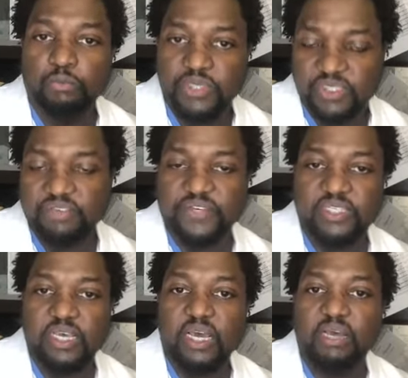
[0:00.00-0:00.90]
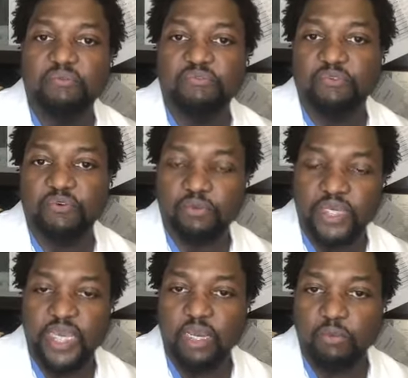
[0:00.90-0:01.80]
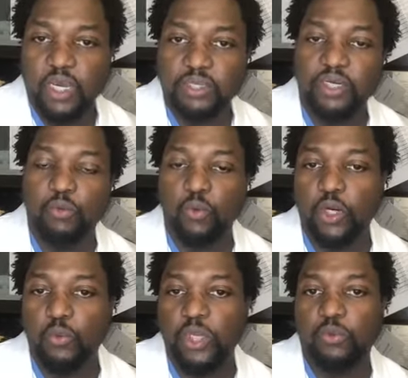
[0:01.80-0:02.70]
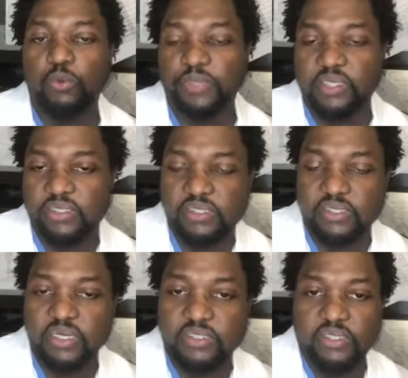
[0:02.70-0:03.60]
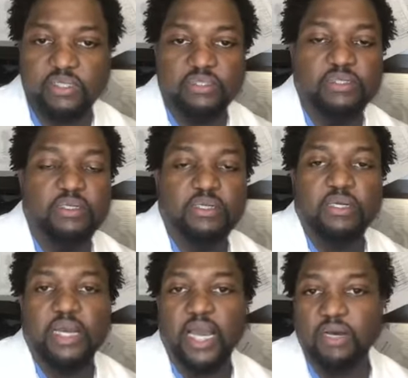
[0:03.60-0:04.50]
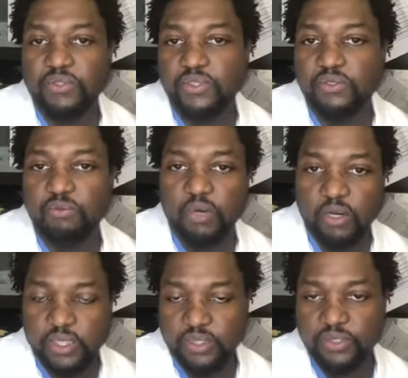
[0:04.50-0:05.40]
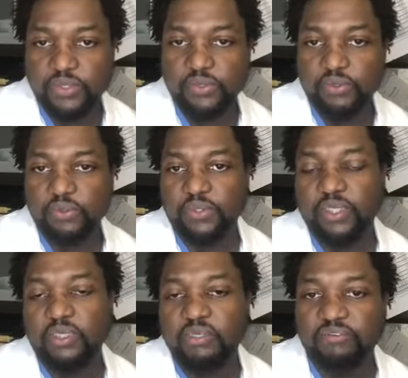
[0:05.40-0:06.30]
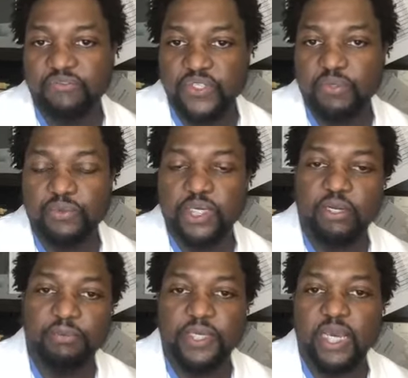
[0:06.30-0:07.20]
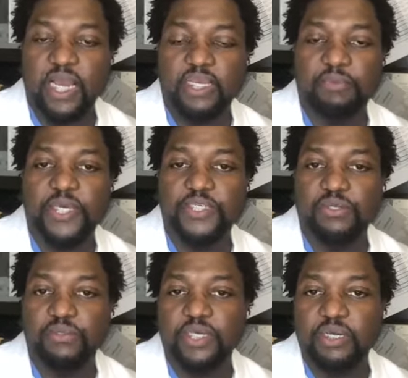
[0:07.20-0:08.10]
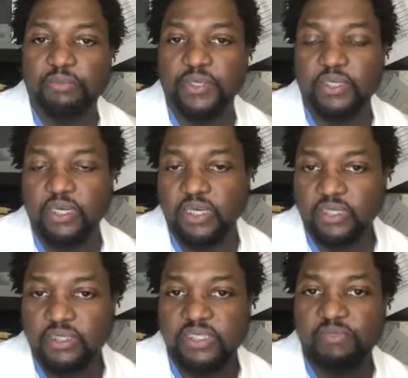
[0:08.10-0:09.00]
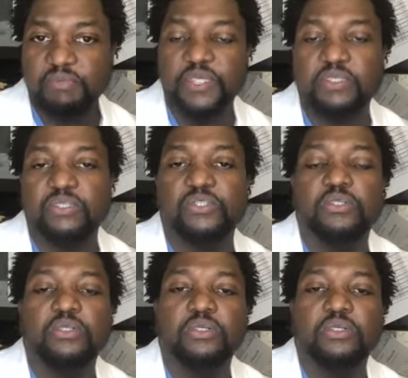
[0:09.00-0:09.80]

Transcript: Pacific time for the Rehab Roundup, where we will be discussing how to market to the physical therapy, occupational therapy, and speech